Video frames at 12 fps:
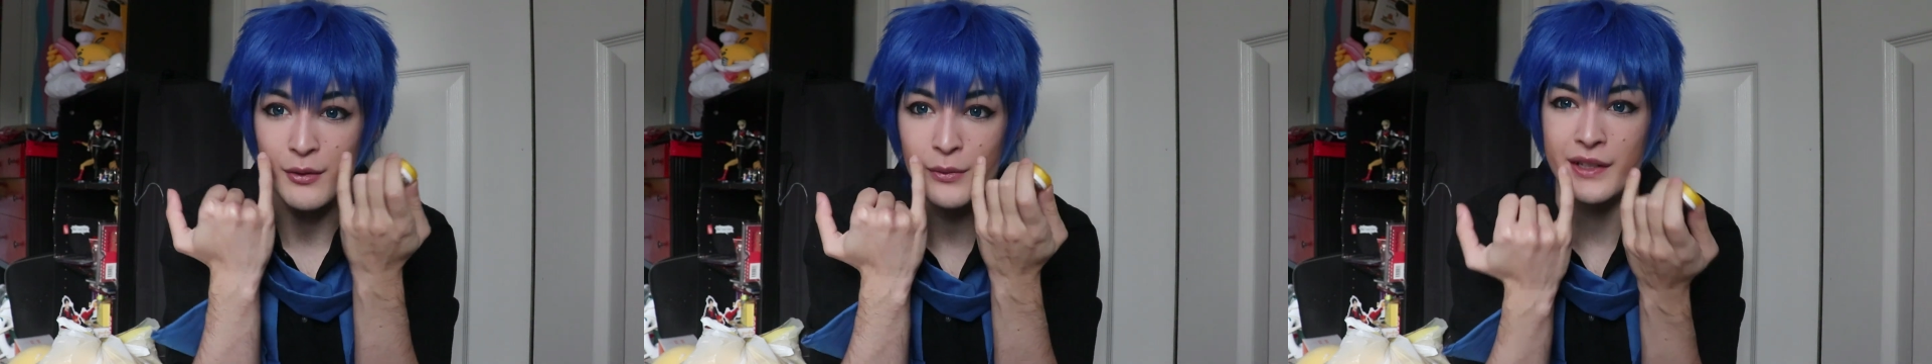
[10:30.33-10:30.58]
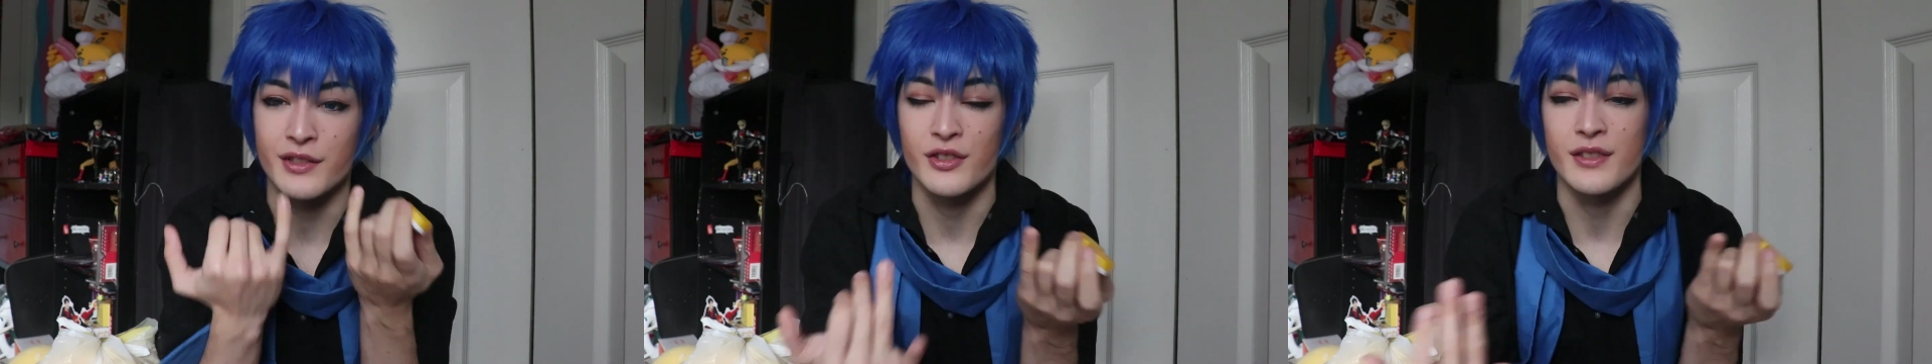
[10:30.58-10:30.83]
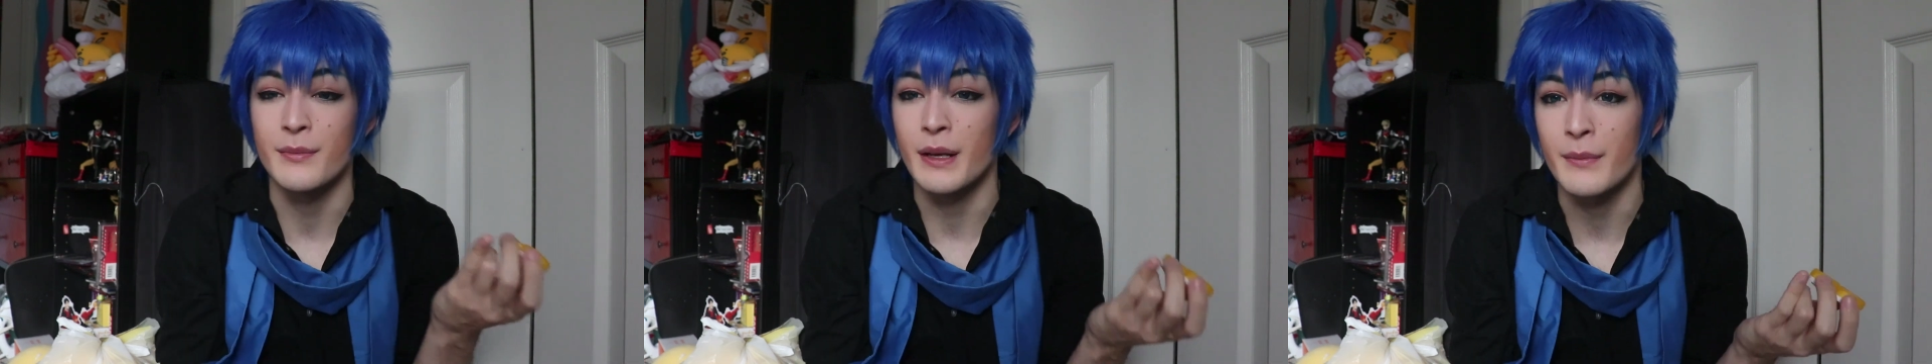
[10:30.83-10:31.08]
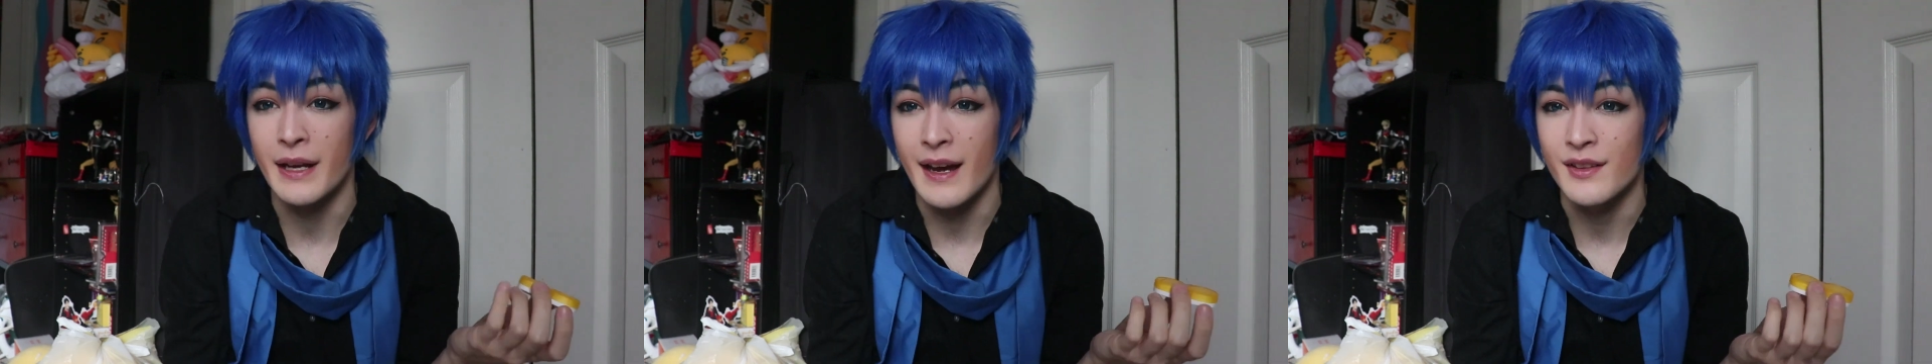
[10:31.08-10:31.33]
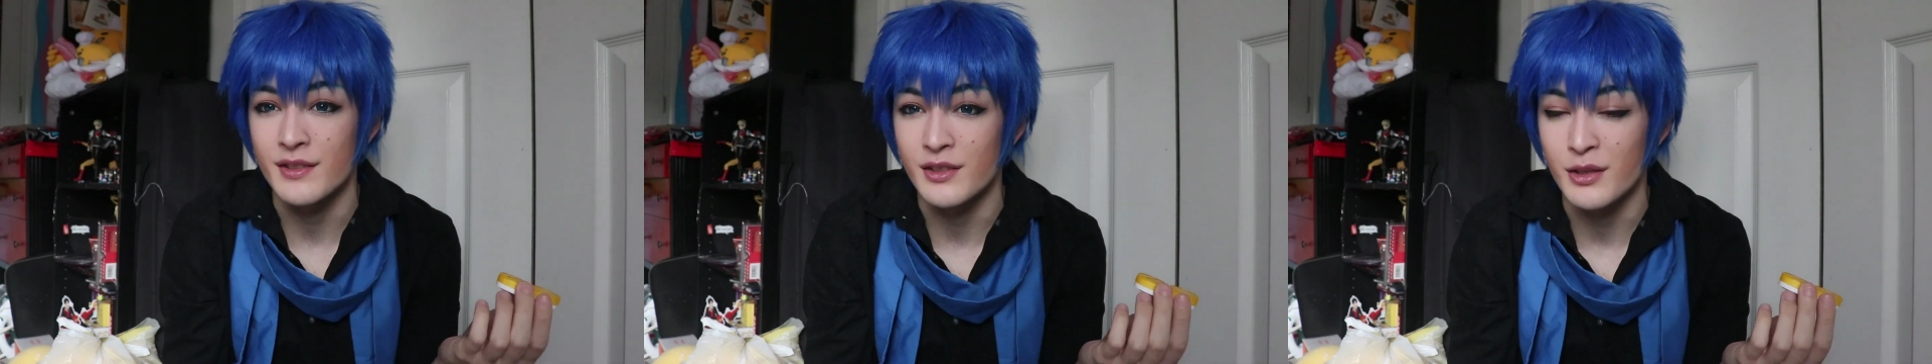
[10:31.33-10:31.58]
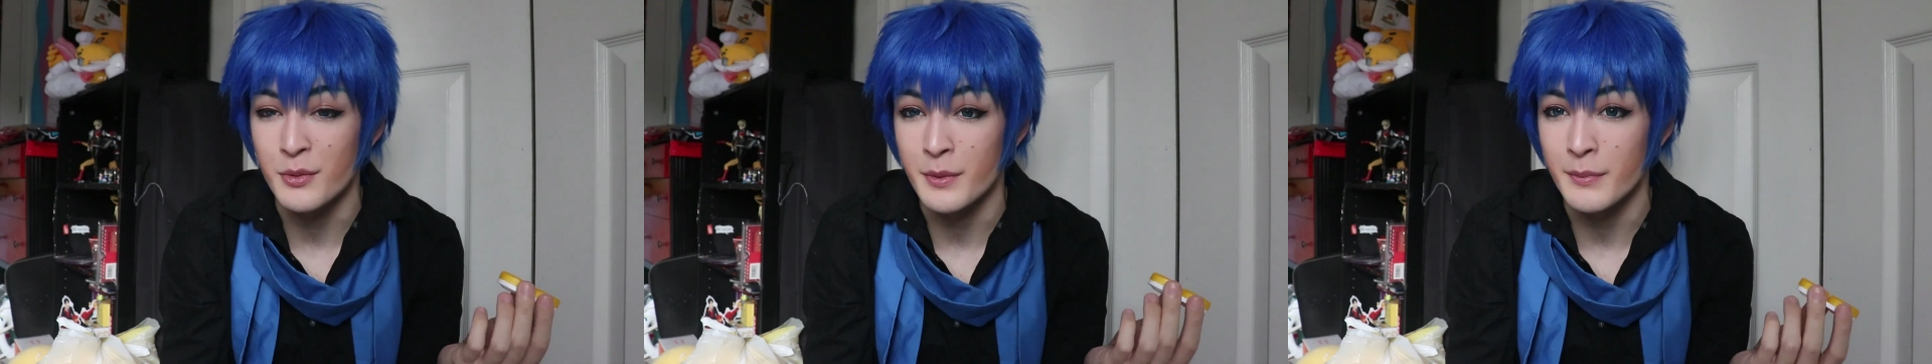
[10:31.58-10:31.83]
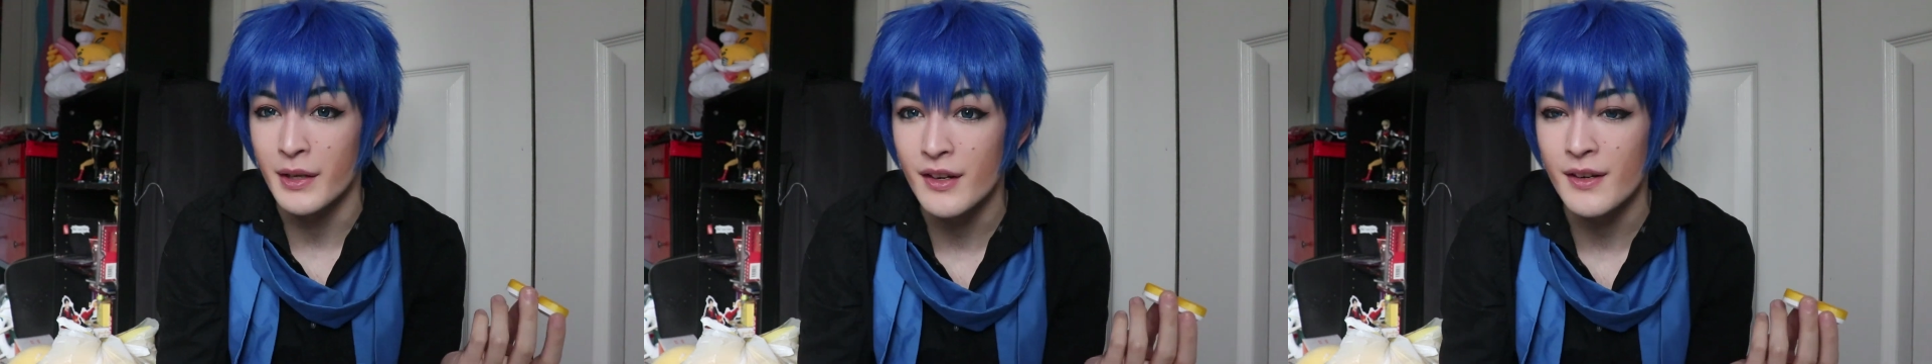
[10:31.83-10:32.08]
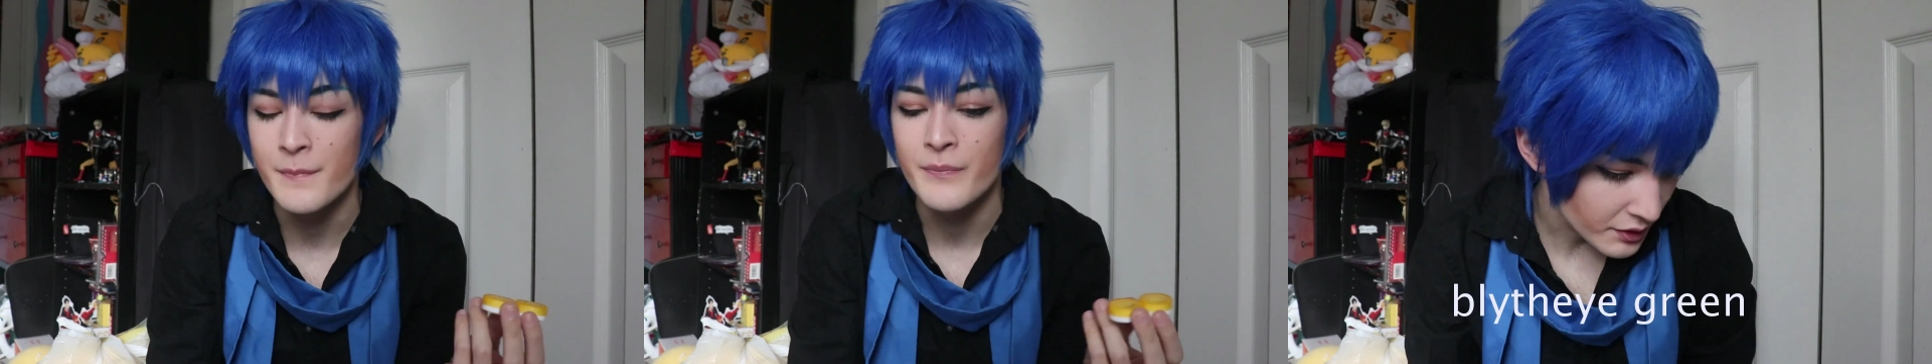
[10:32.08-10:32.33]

rings just to make my eyes look a little bigger.